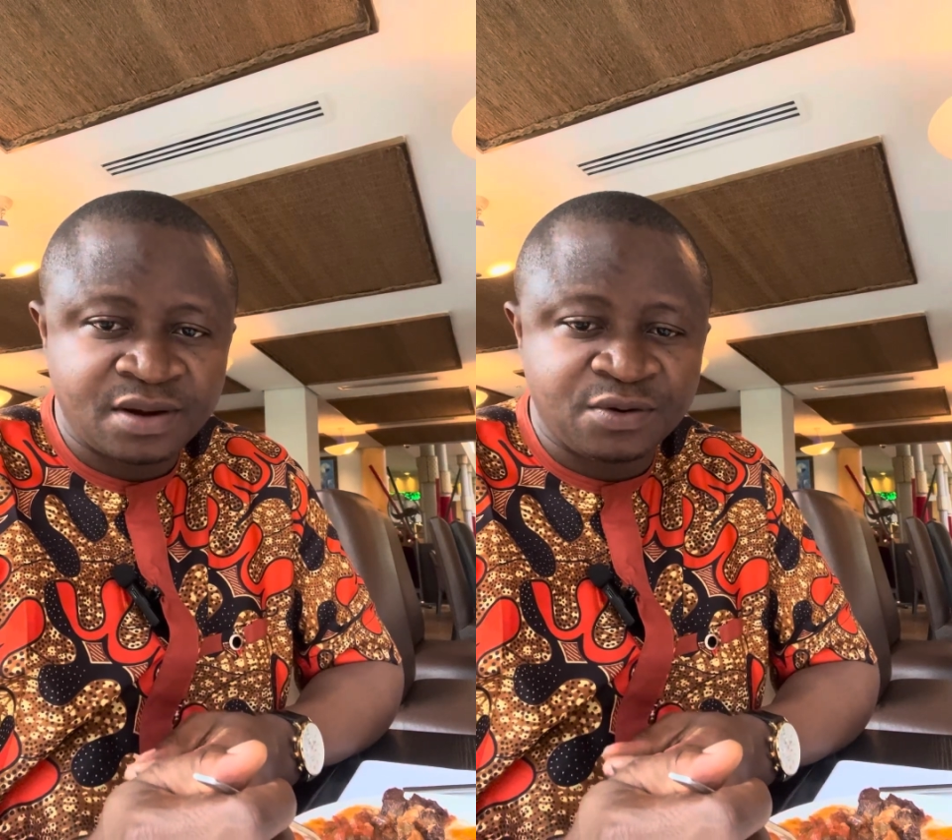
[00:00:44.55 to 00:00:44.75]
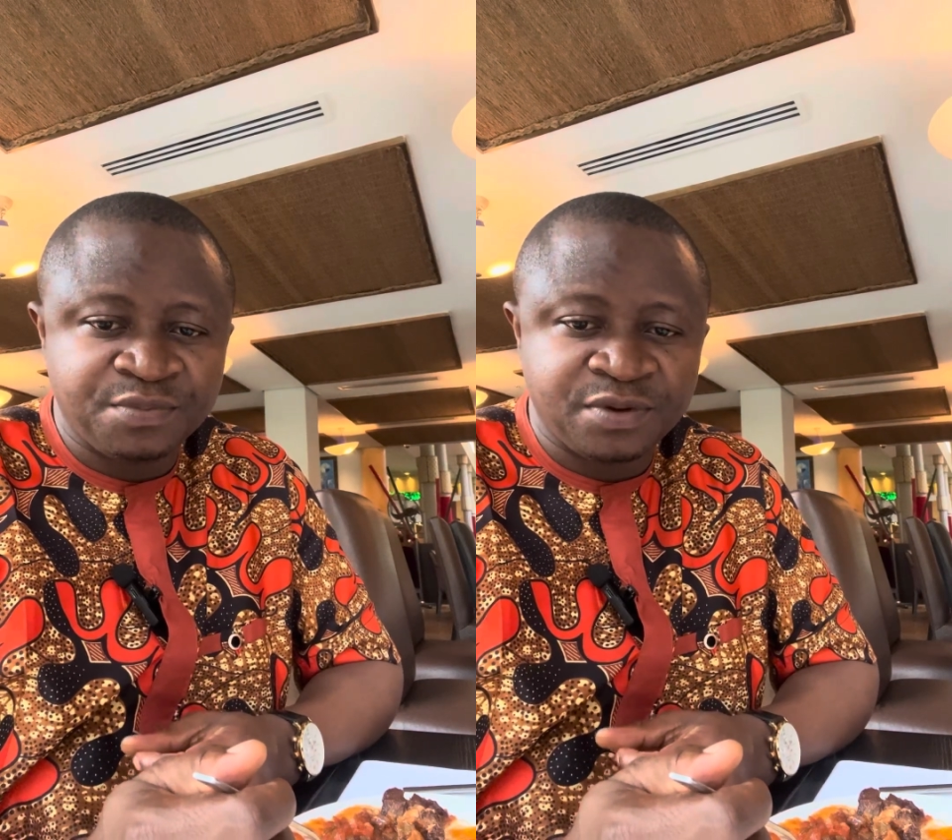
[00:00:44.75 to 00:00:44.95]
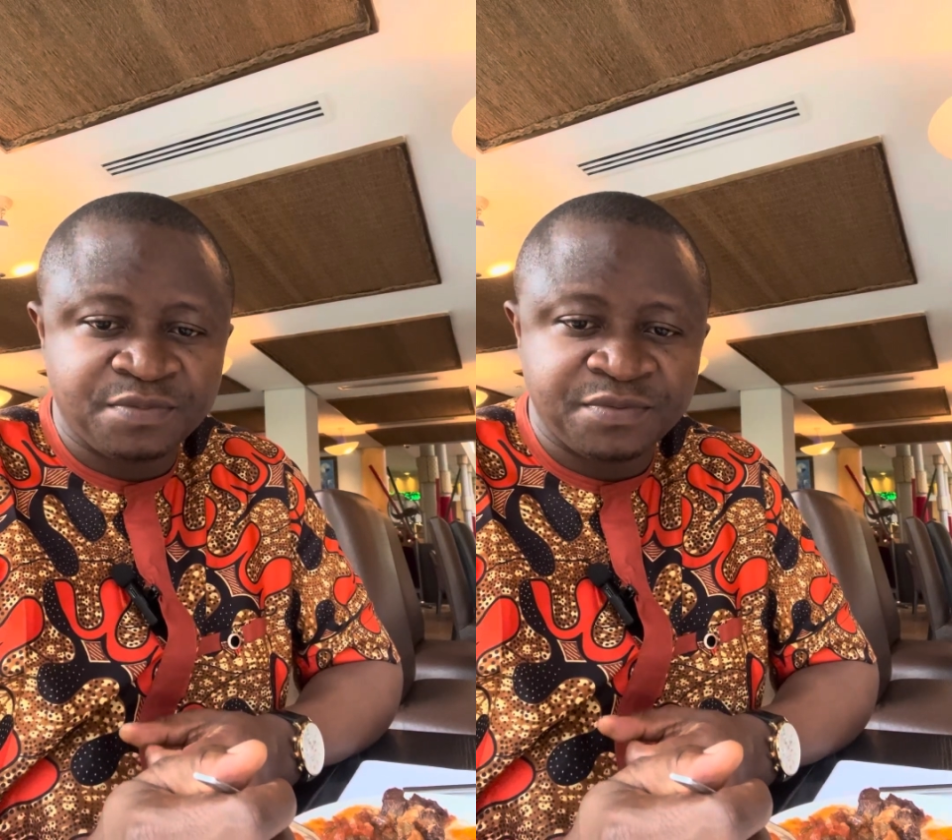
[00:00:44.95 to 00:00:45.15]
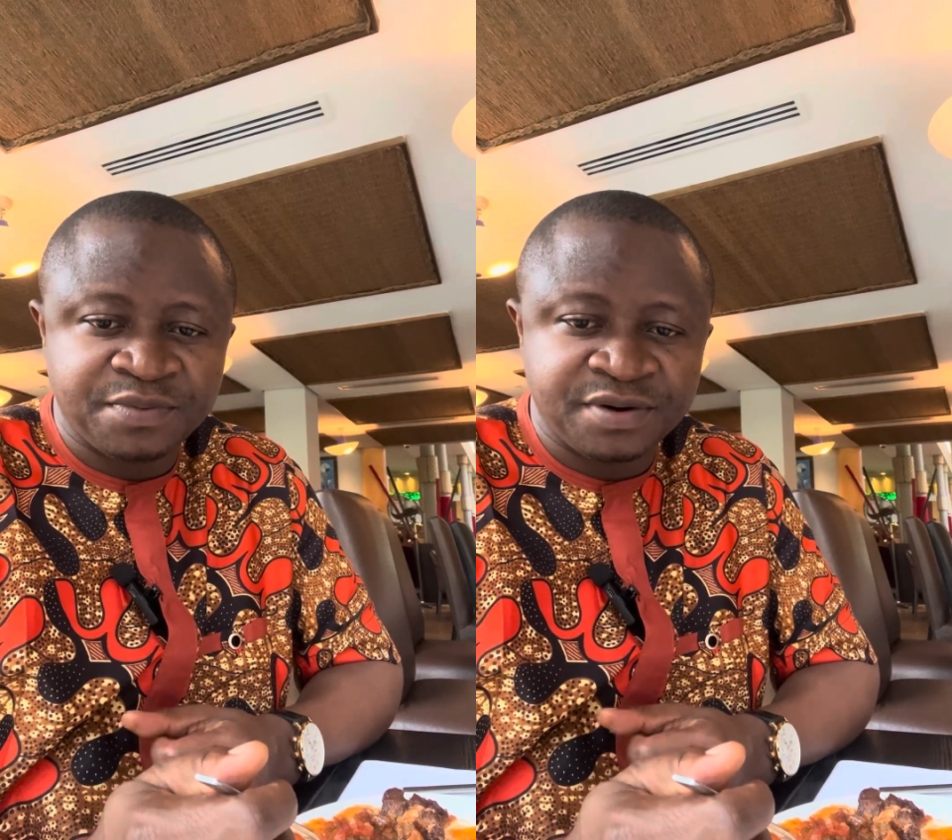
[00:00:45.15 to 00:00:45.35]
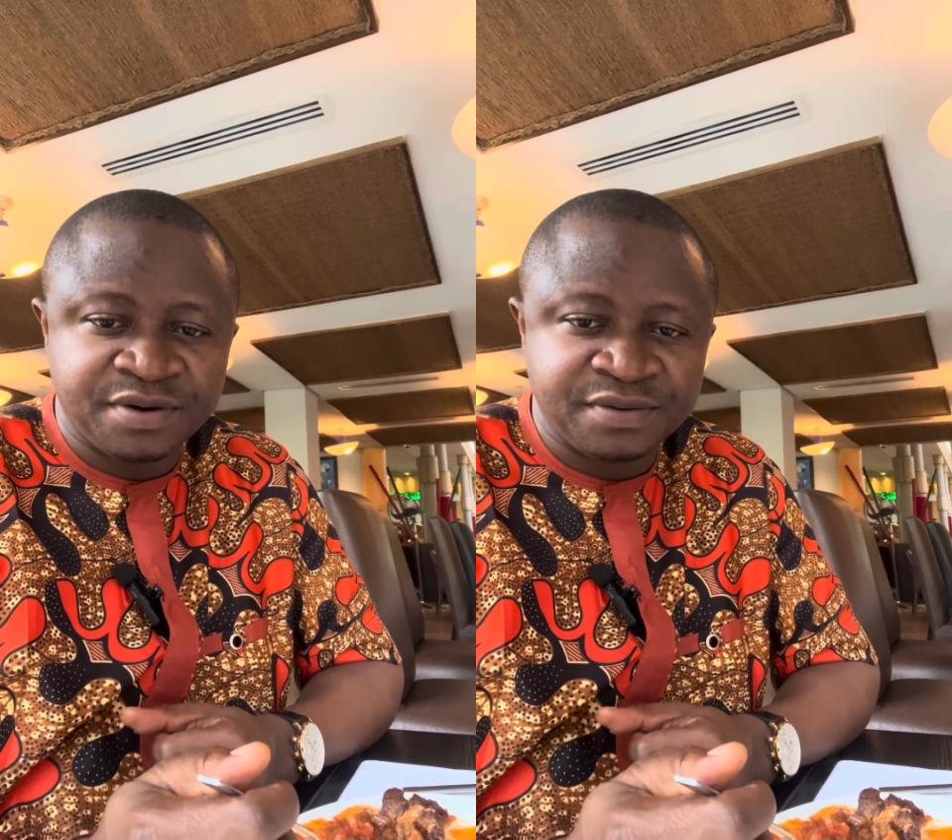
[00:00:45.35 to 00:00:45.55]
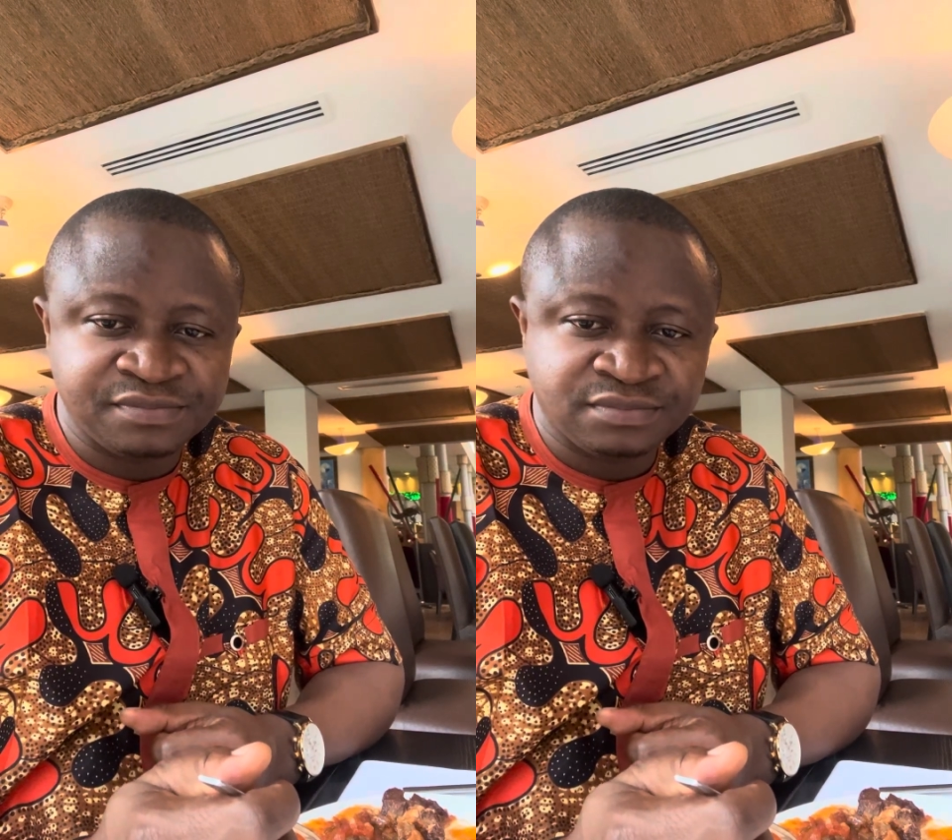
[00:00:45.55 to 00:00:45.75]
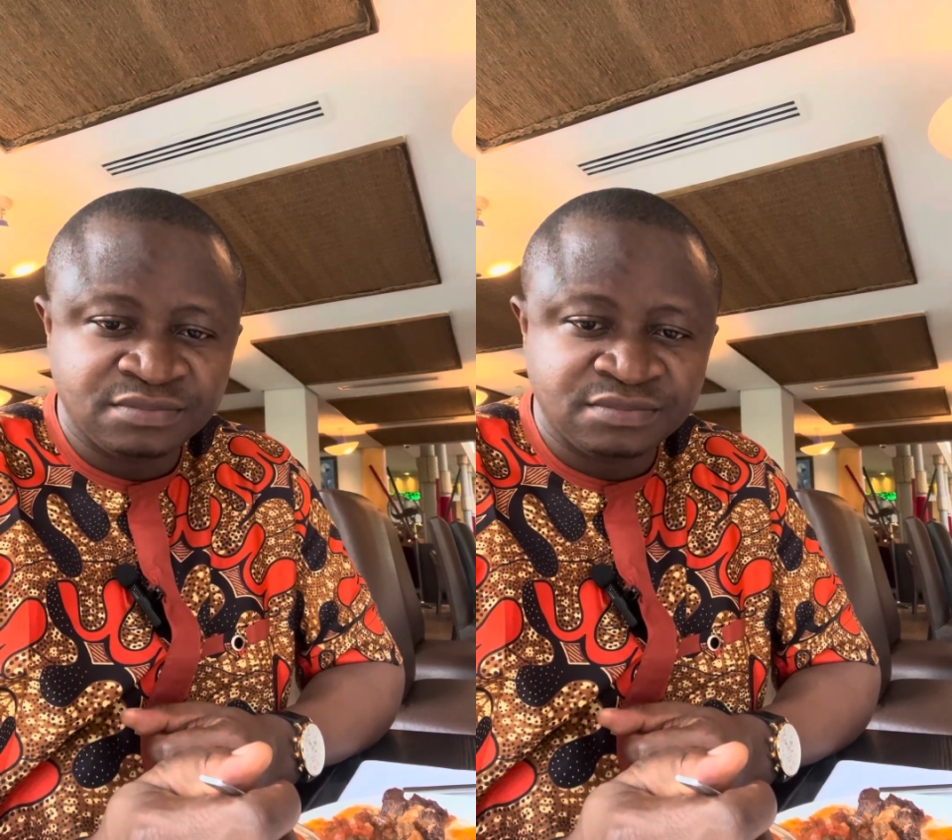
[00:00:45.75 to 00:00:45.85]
I hope you're preparing